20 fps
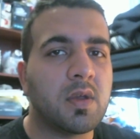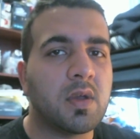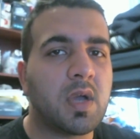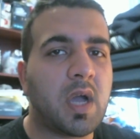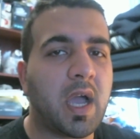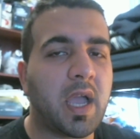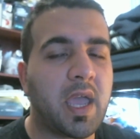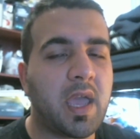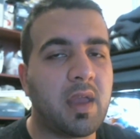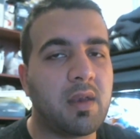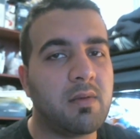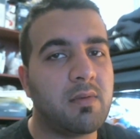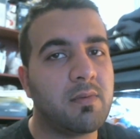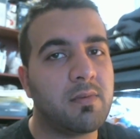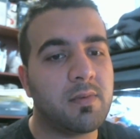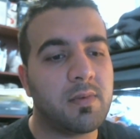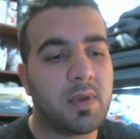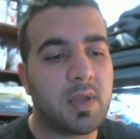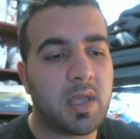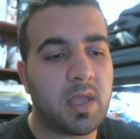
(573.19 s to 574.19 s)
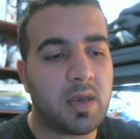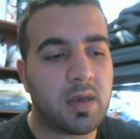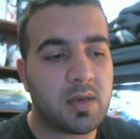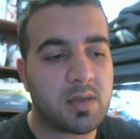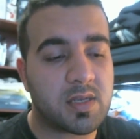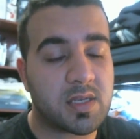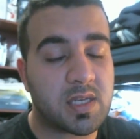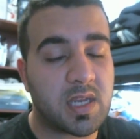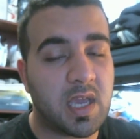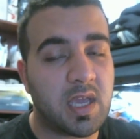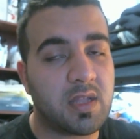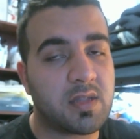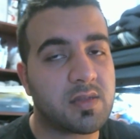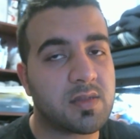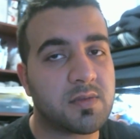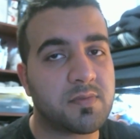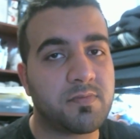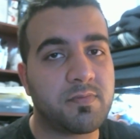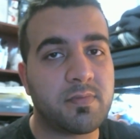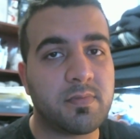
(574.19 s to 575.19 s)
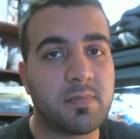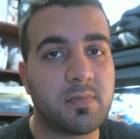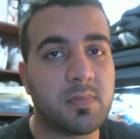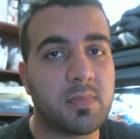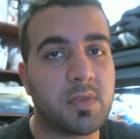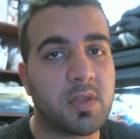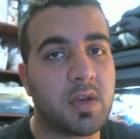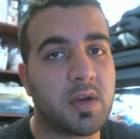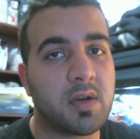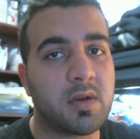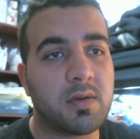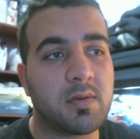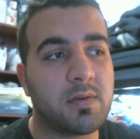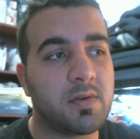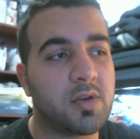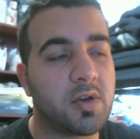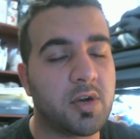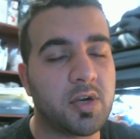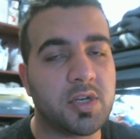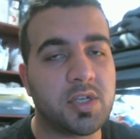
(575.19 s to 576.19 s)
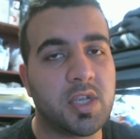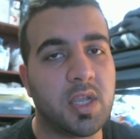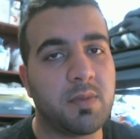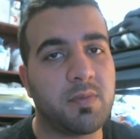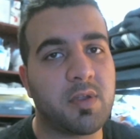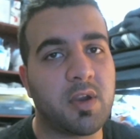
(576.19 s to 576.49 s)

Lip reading: again, in States, they're dirt cheap.